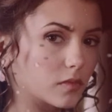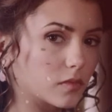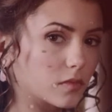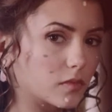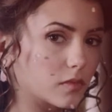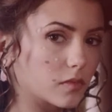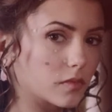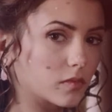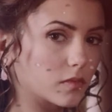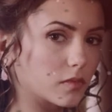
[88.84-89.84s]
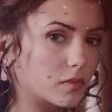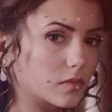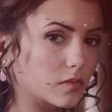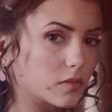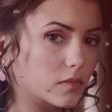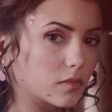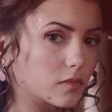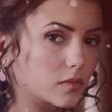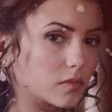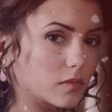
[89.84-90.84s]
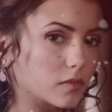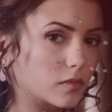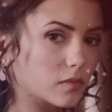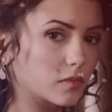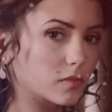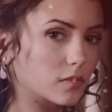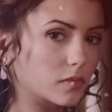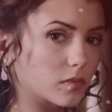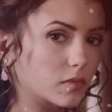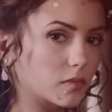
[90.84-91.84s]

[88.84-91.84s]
[no speech]